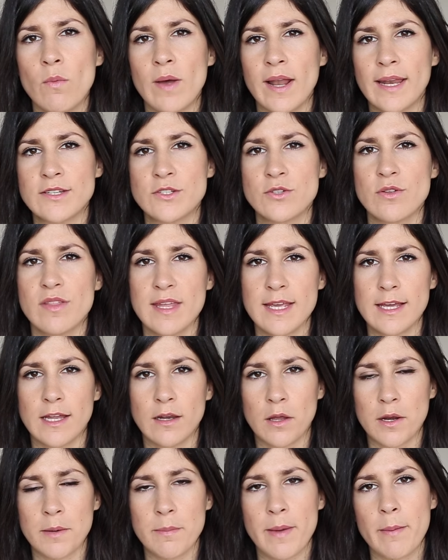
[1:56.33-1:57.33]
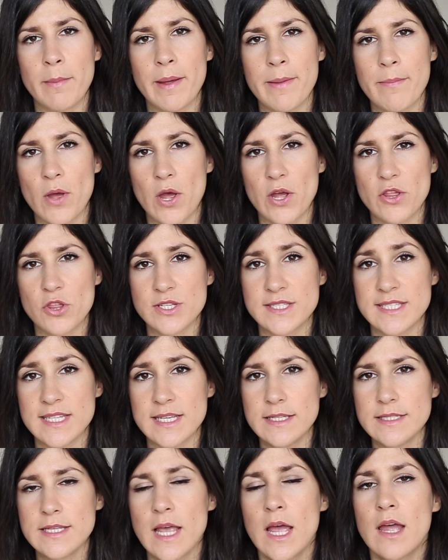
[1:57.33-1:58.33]
While I do think a lot about my
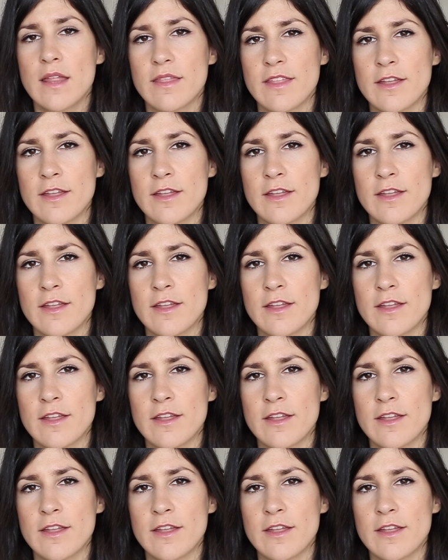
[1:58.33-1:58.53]
purchases,